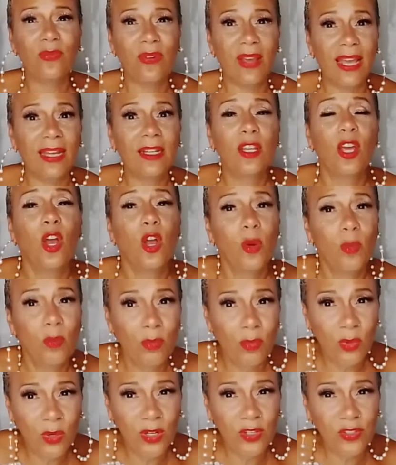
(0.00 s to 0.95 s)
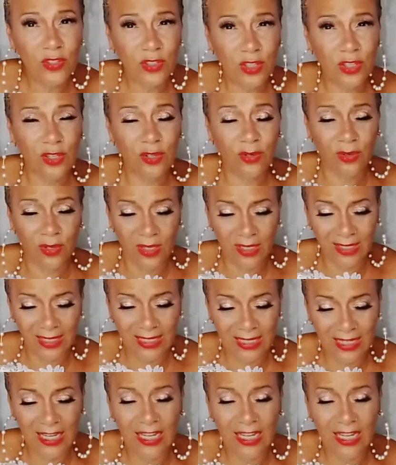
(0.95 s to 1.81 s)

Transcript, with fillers: find more security